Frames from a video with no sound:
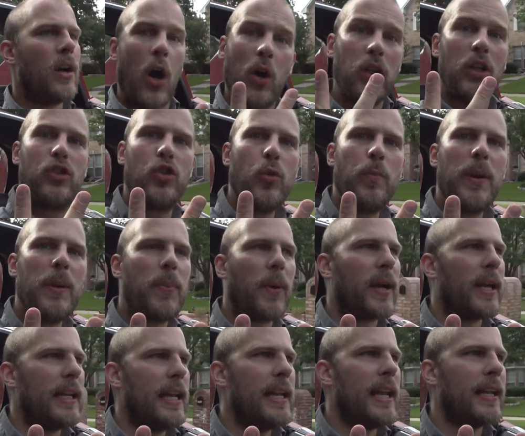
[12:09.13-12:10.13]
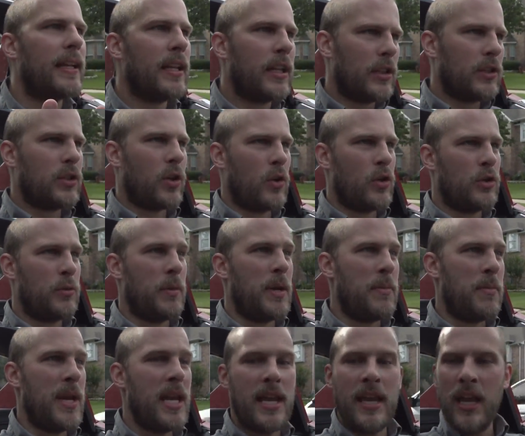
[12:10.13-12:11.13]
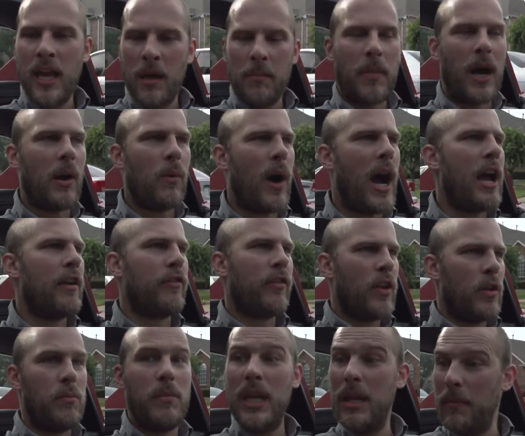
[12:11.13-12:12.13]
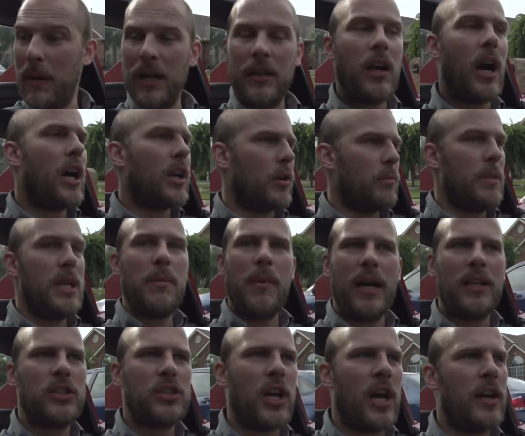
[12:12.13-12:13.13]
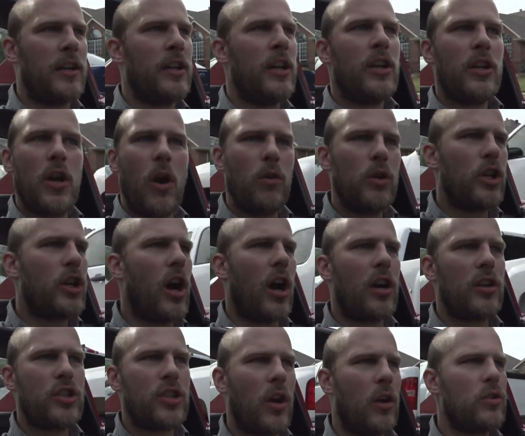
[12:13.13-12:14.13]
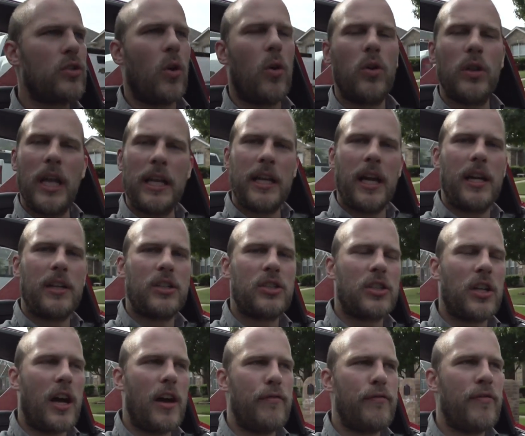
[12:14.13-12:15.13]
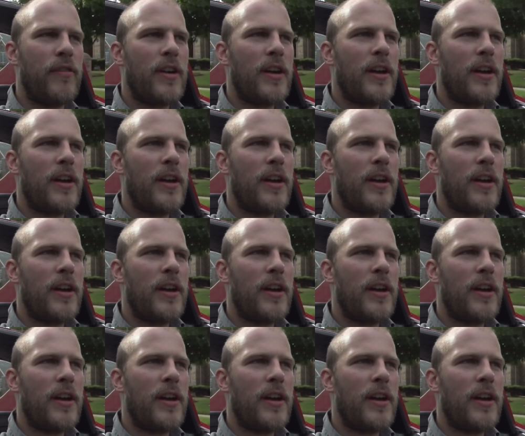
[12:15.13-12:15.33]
Only two people can in it. So it's me, me, my wife, me, my daughter, me, my son, going to car shows, all that kind of stuff.